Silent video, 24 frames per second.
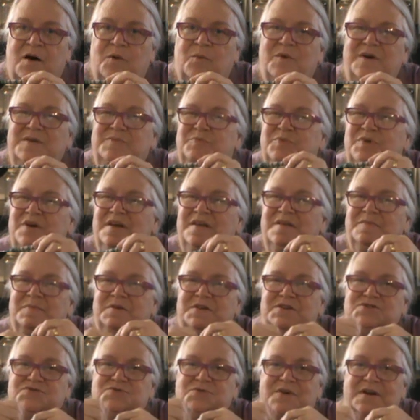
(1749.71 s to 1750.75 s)
What brings
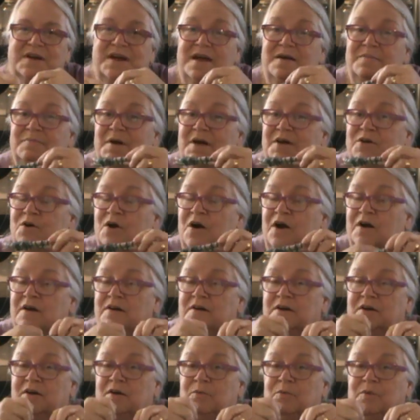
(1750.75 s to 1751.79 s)
me joy in my
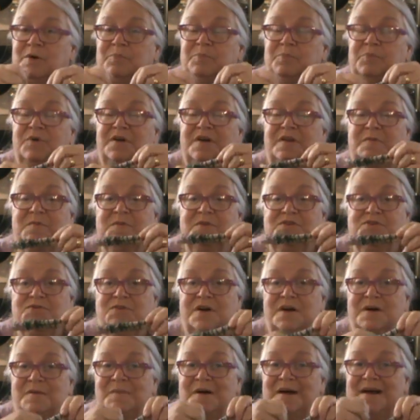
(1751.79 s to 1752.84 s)
garden? What brings me
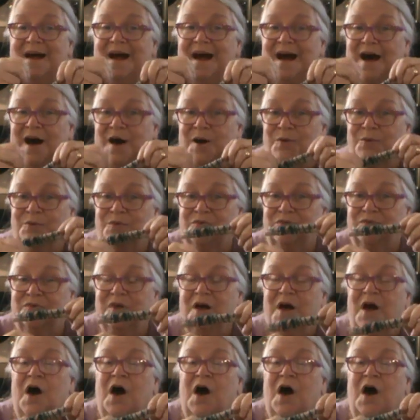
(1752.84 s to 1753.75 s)
joy in my house?